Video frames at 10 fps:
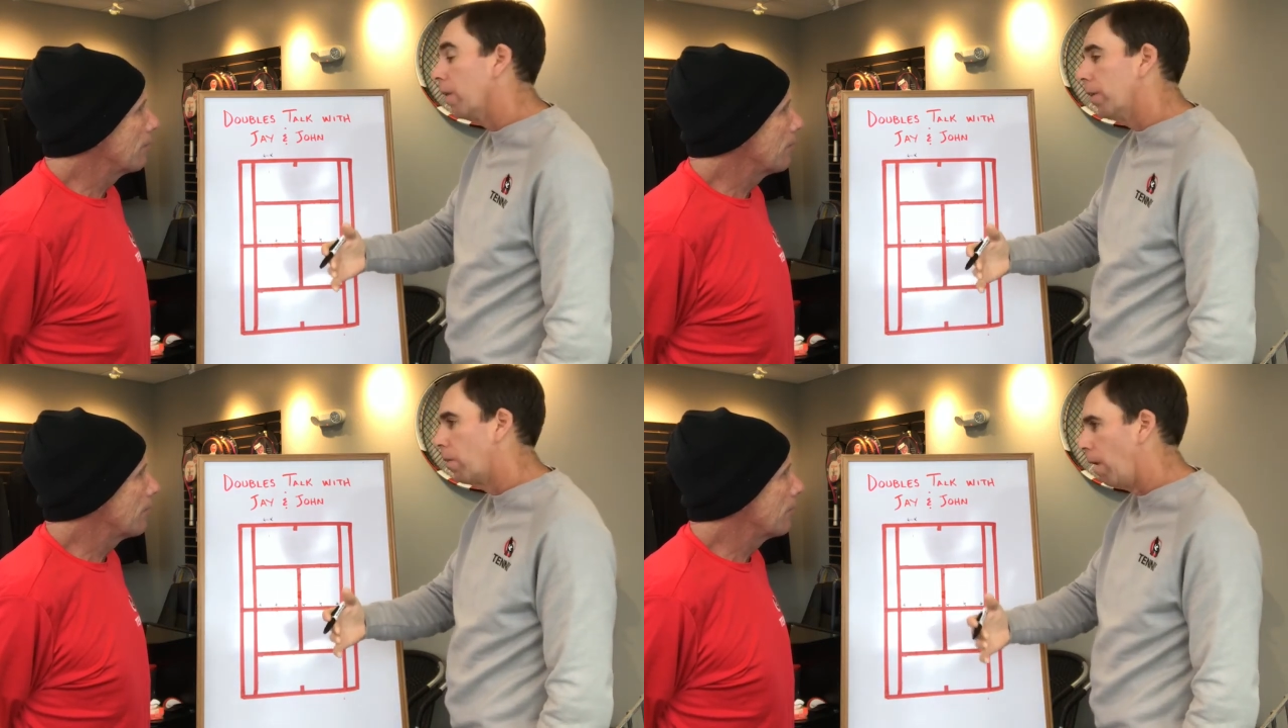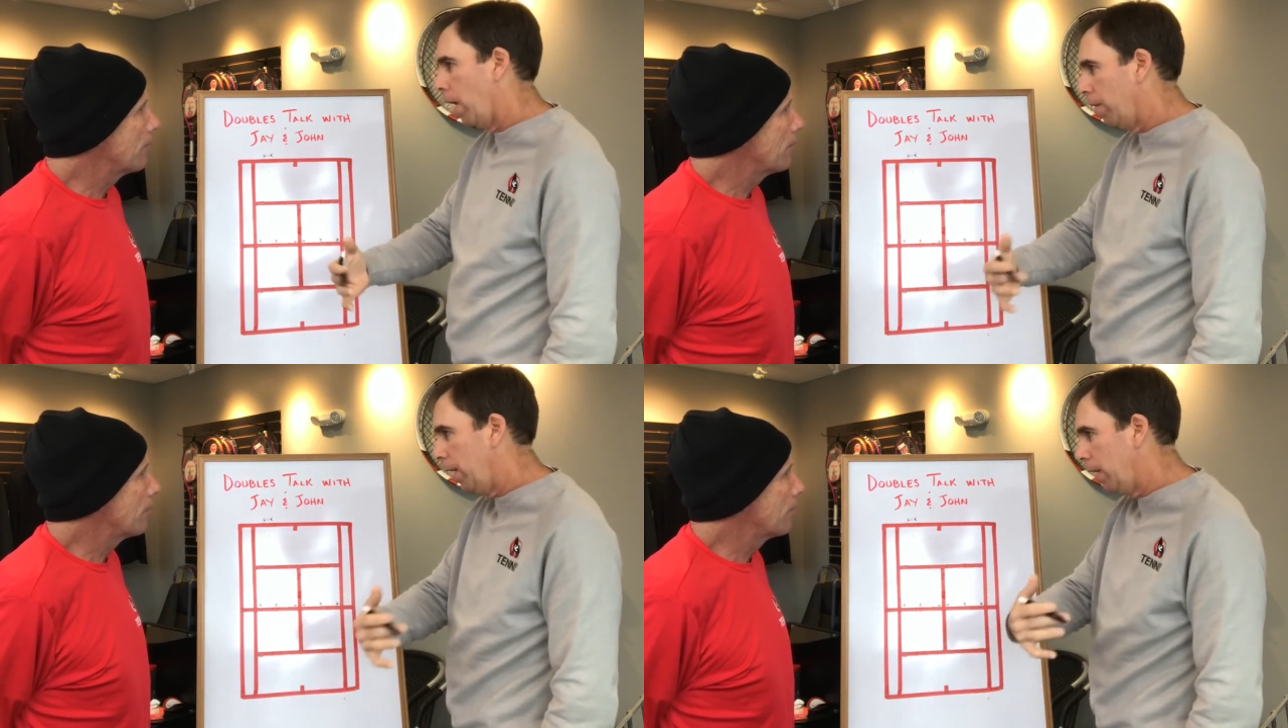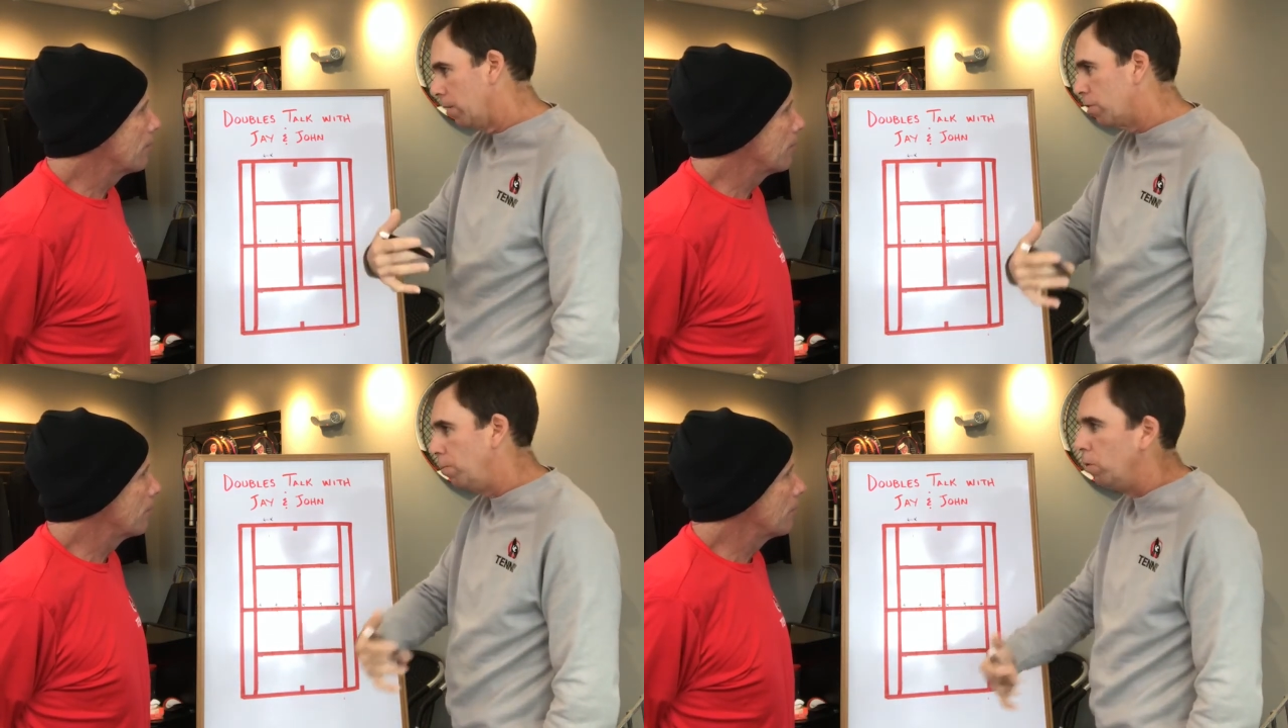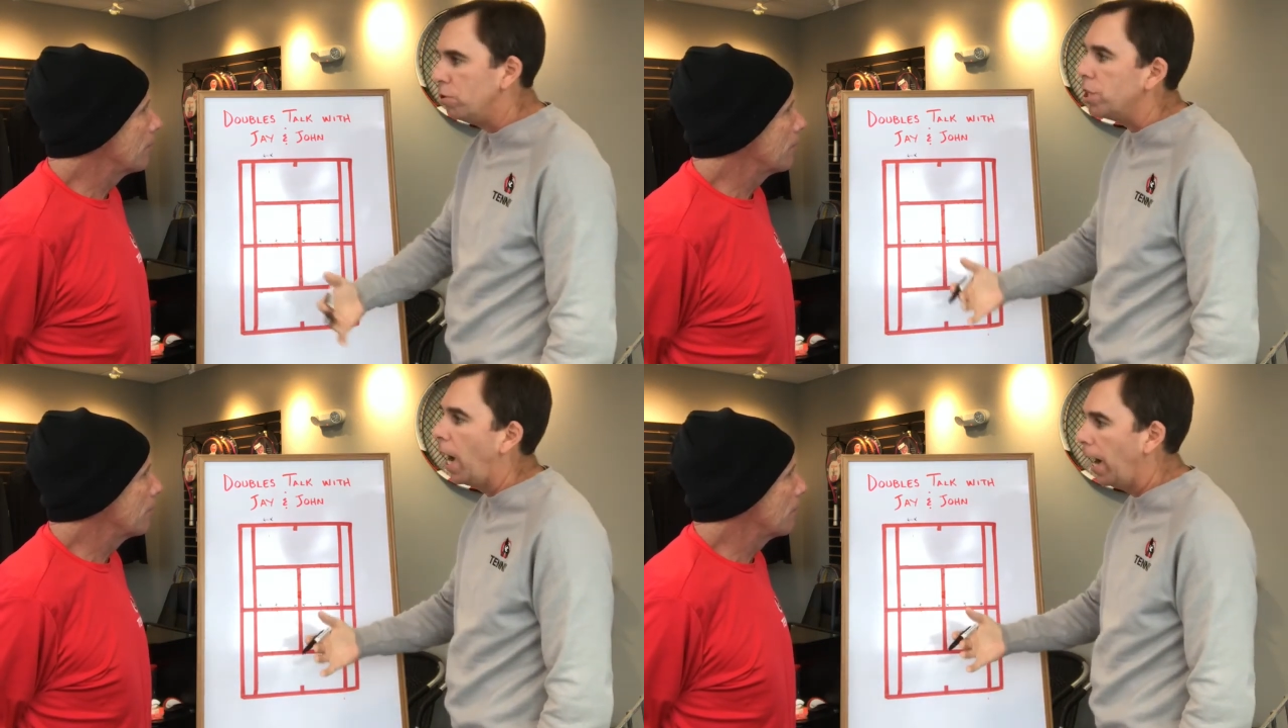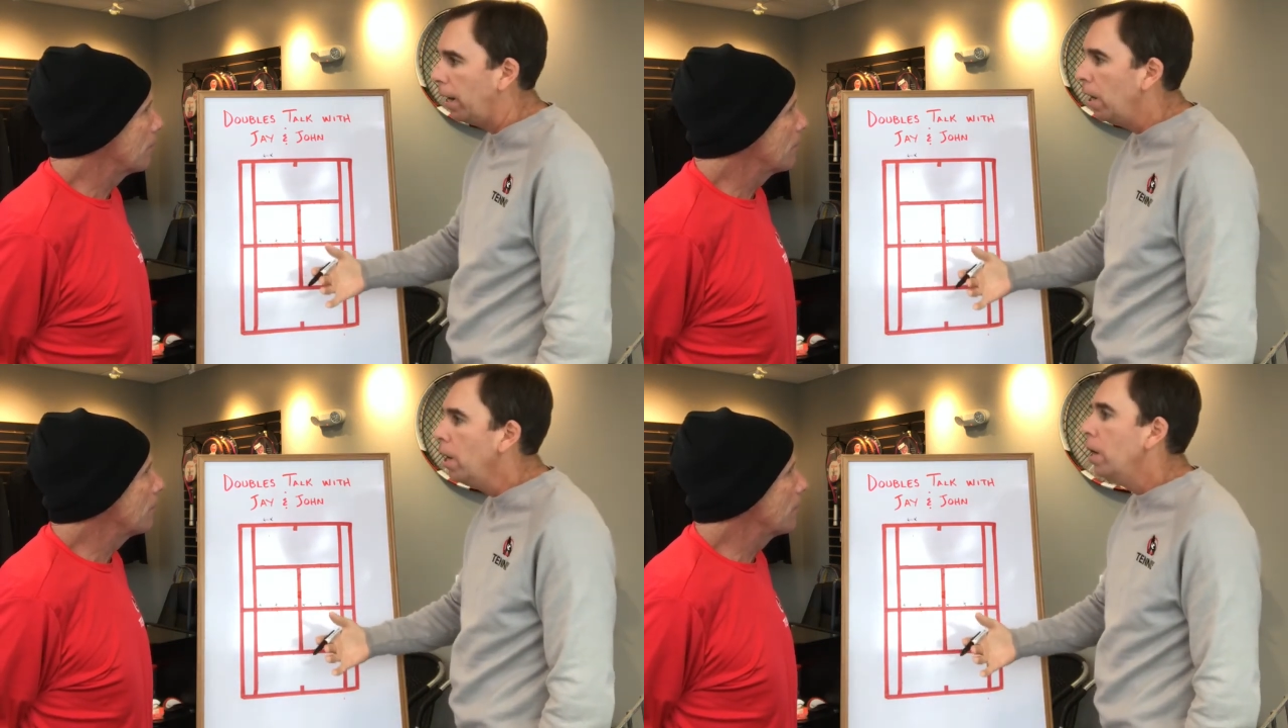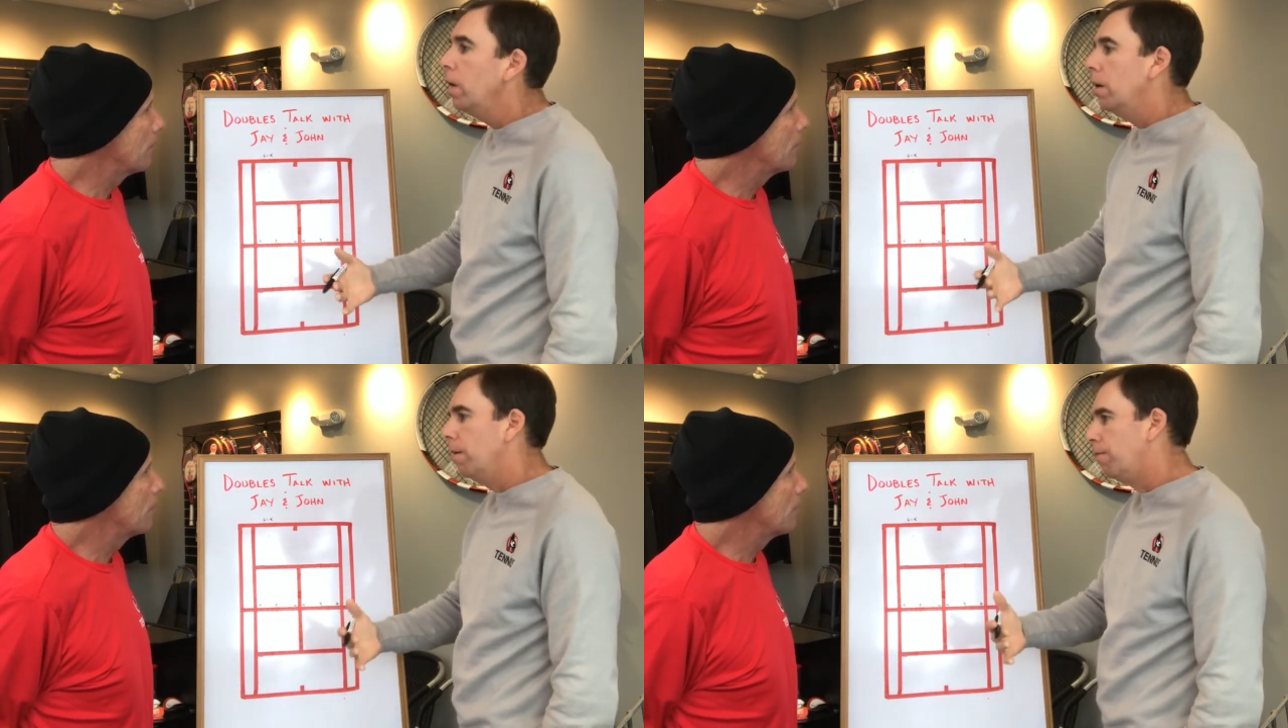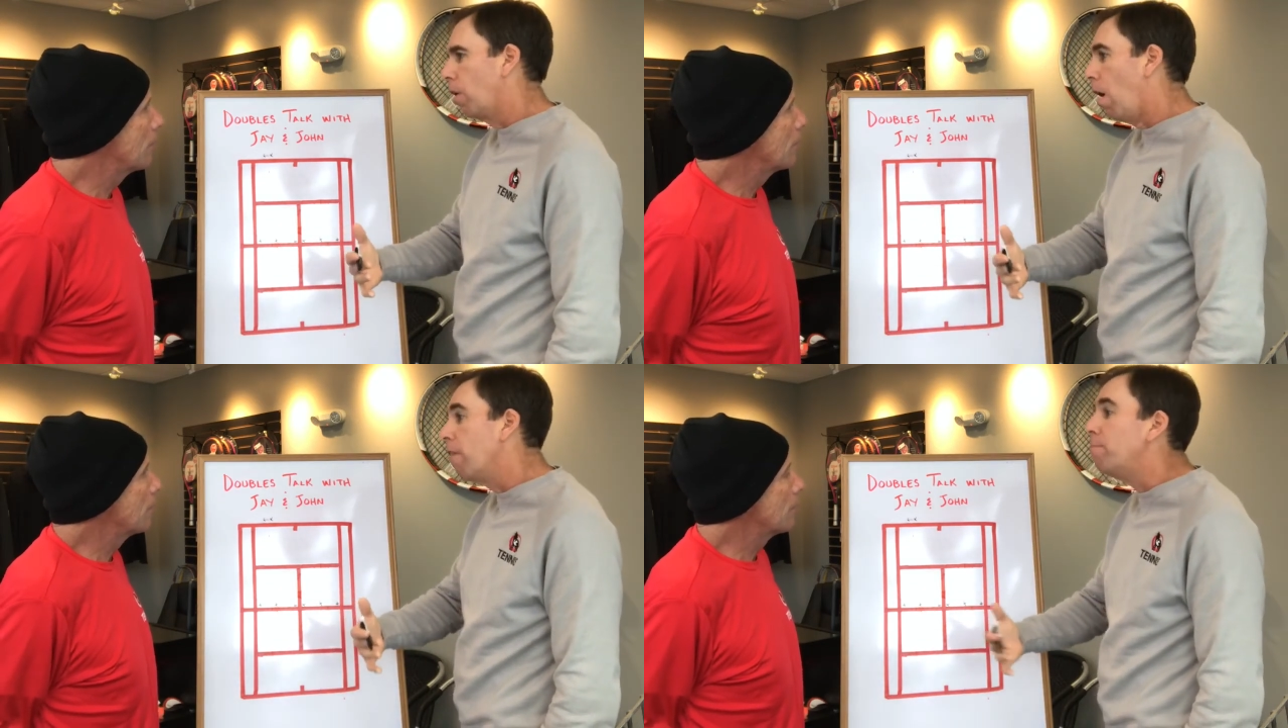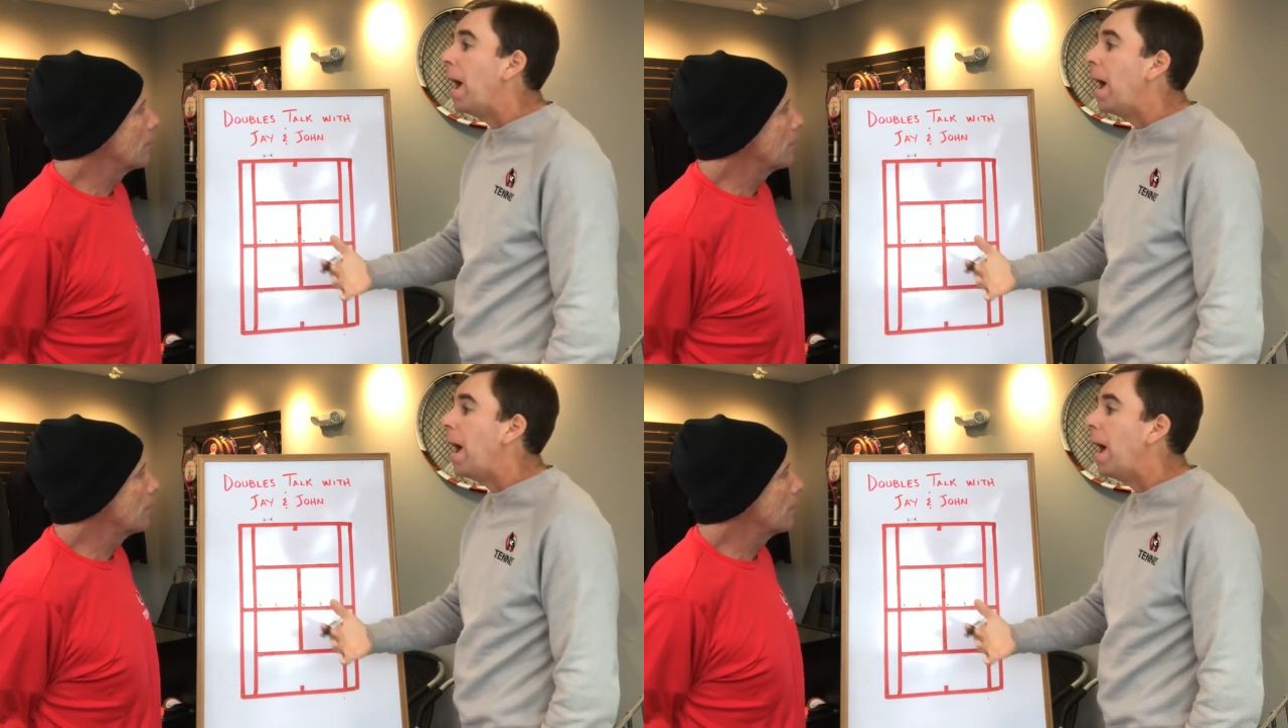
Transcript: on the ground hitting a smooth shot. If they're off